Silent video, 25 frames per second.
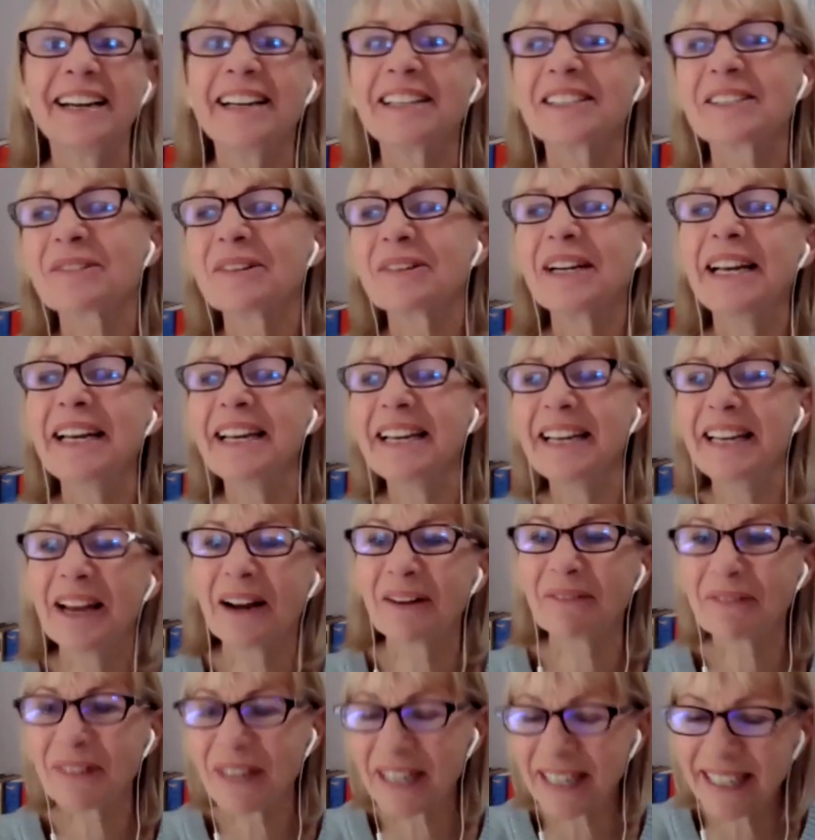it's really
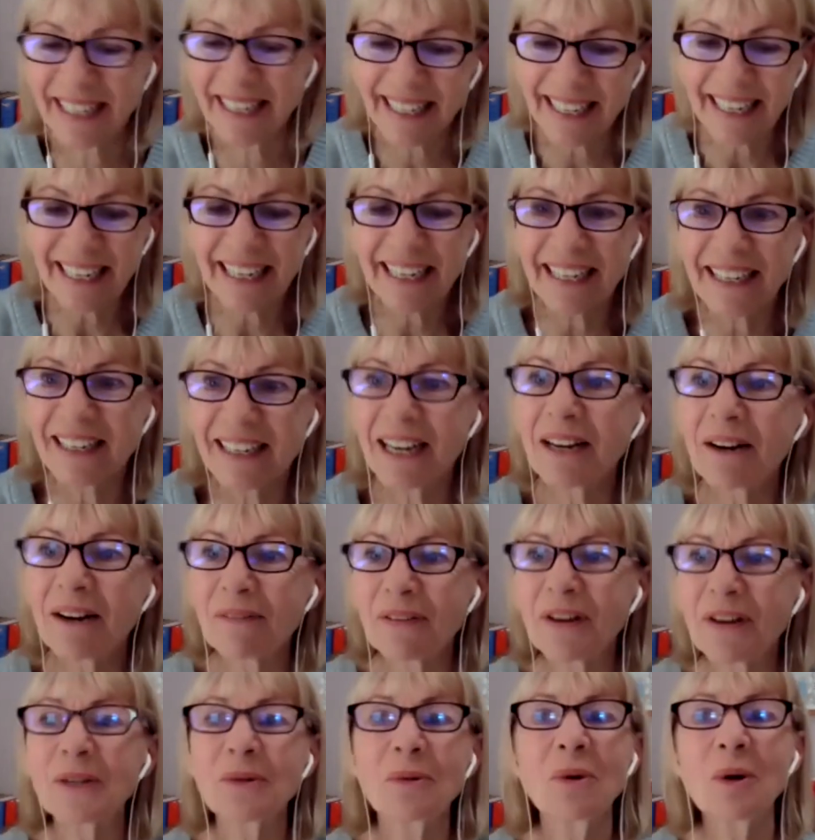lovely. Uh,
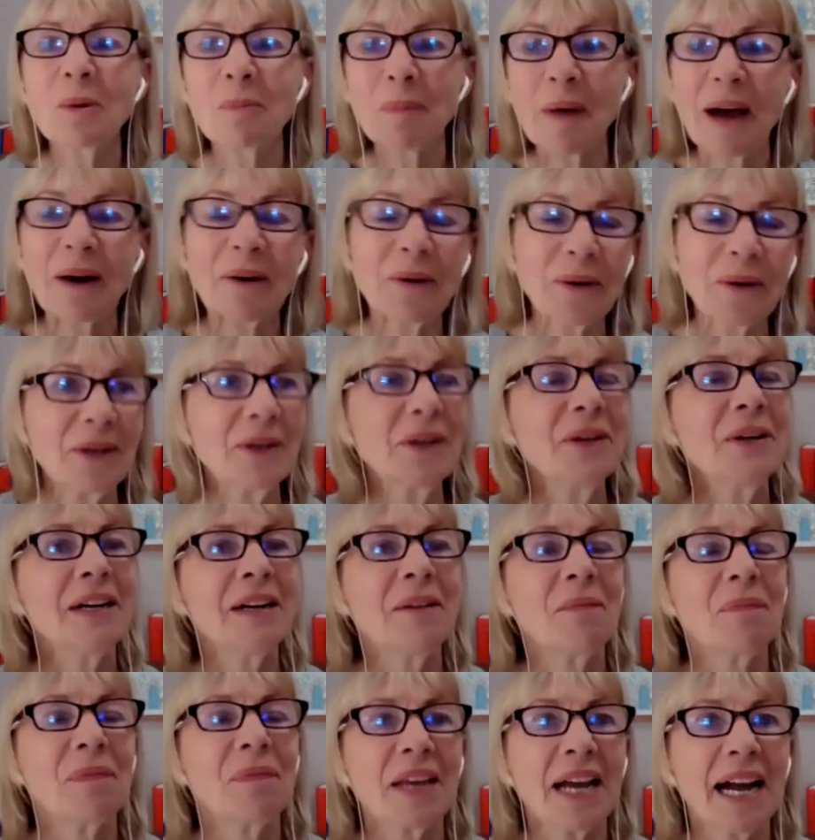I've heard all about you.
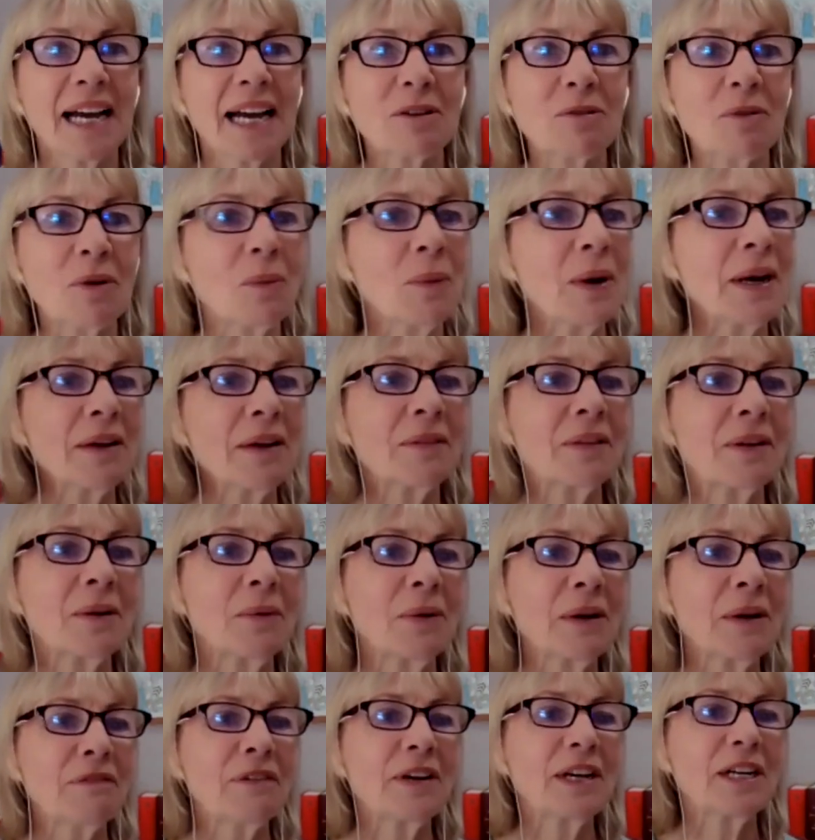And when it,
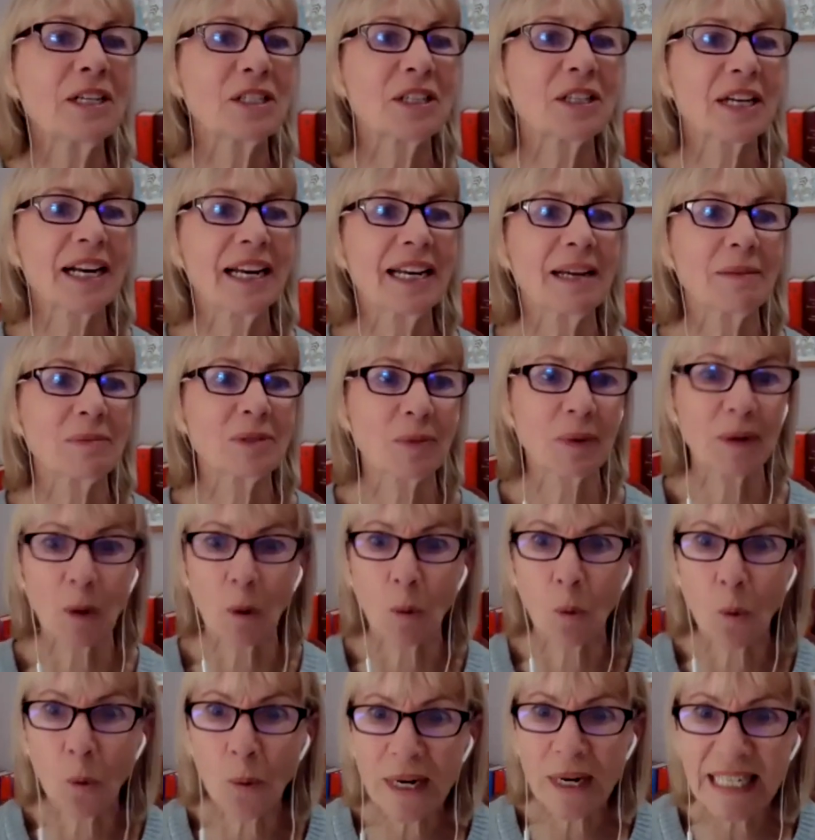we finished the clip, she went,
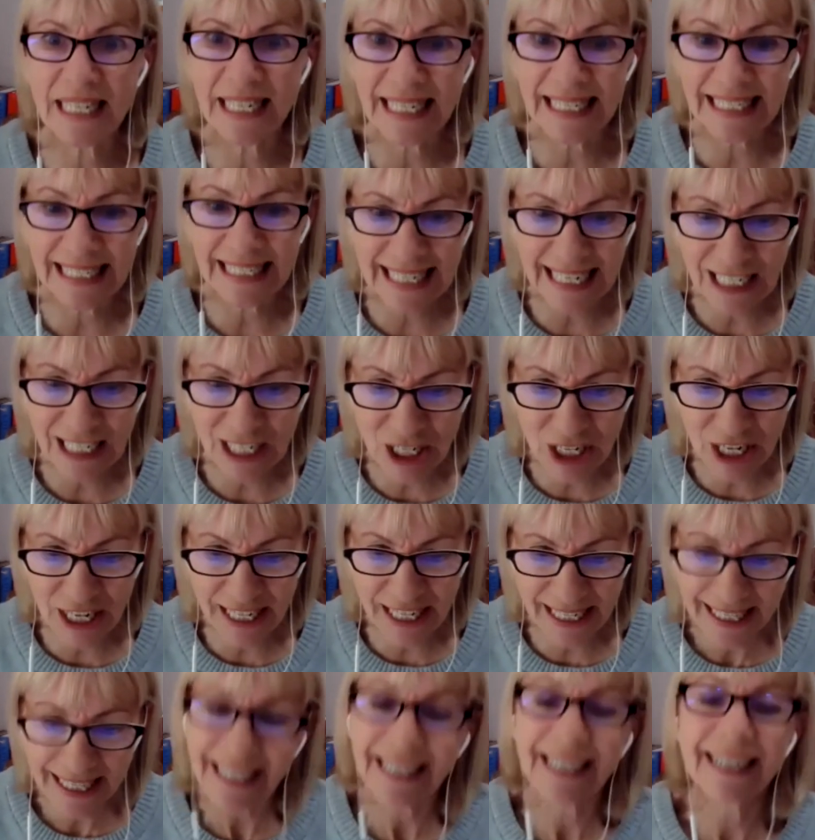"Oh, isn't he
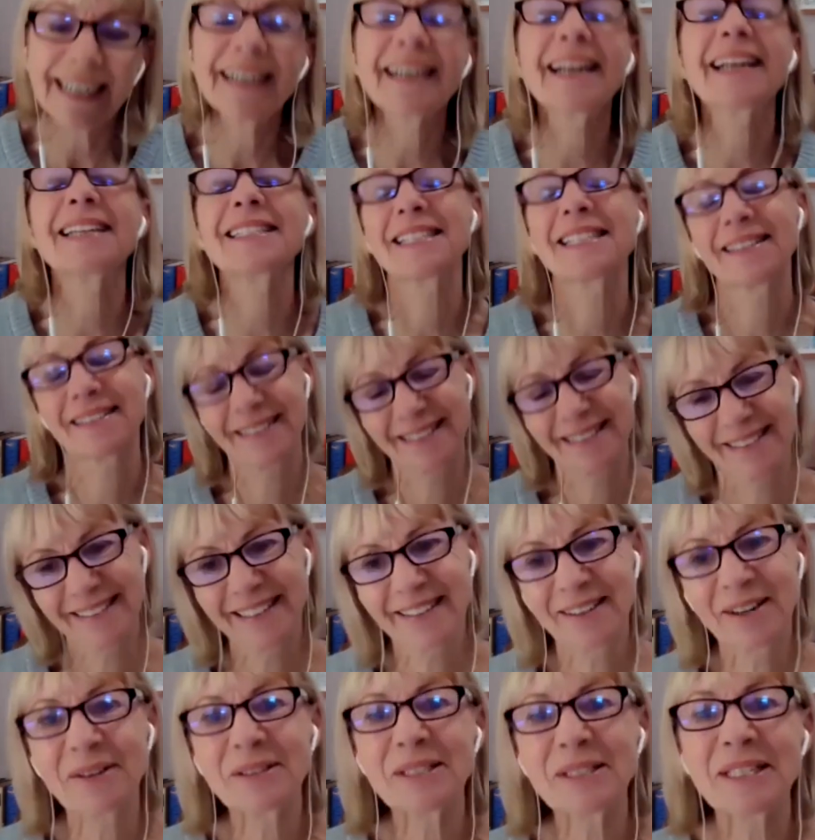dishy?" I said, That's
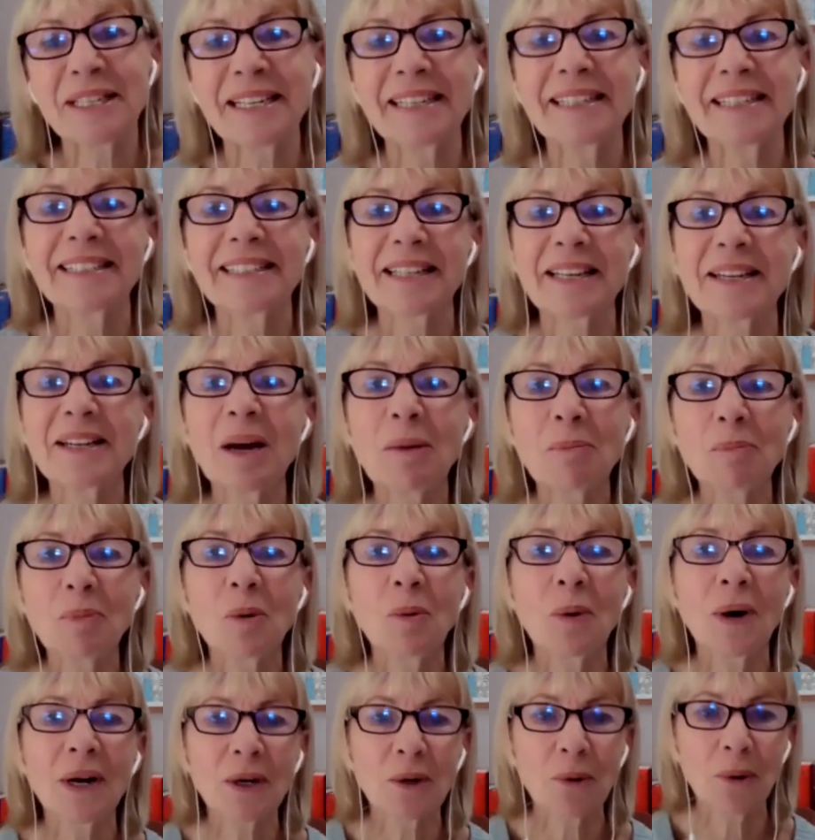"It's the, it's the number
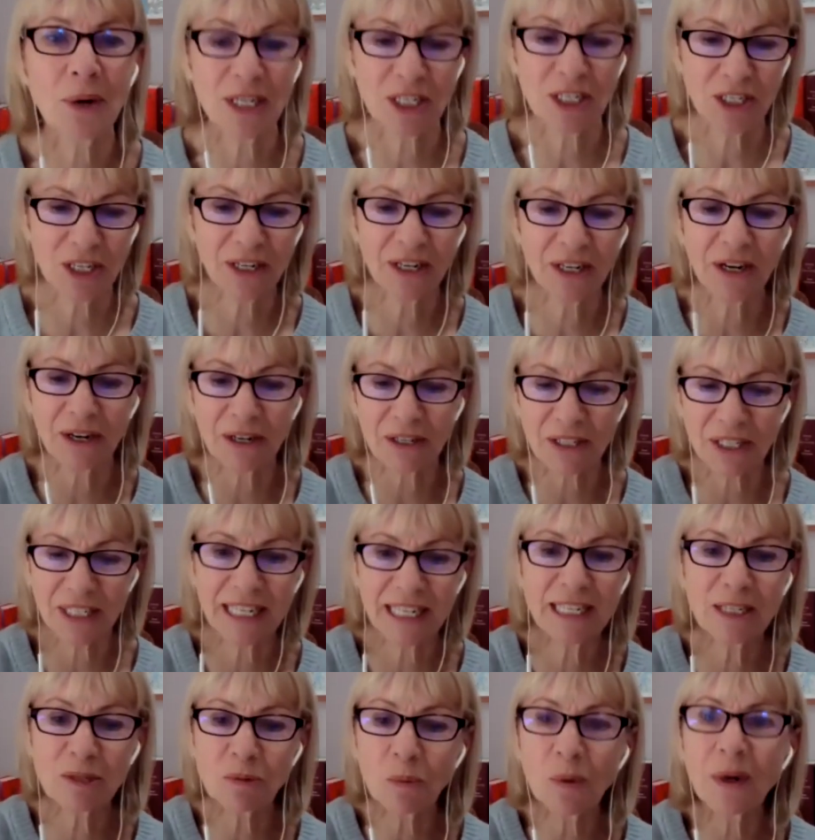one question asked:
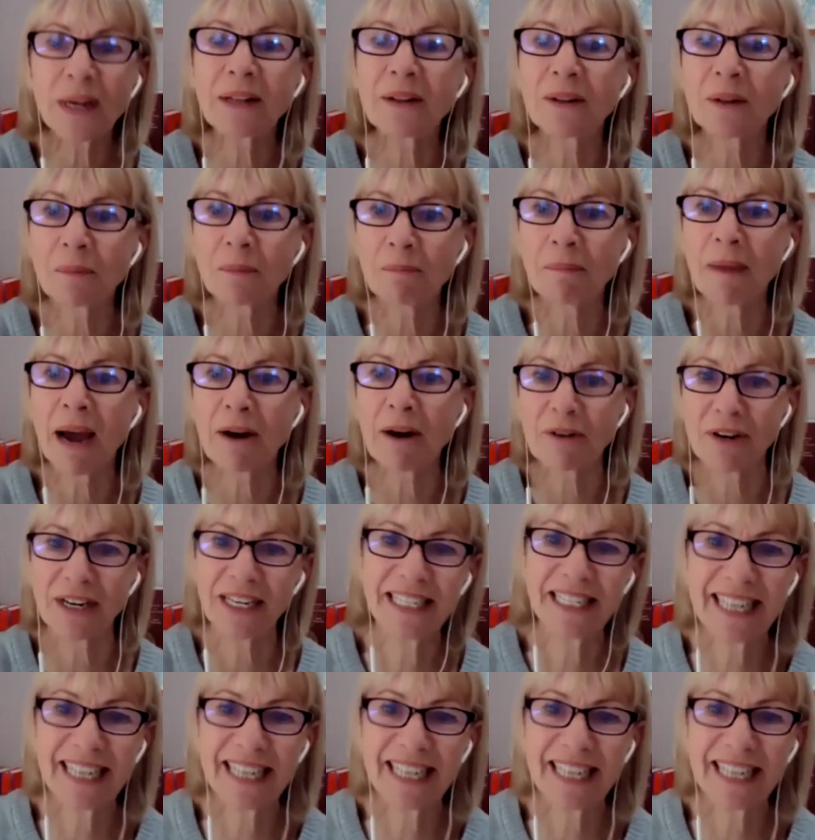Is Will married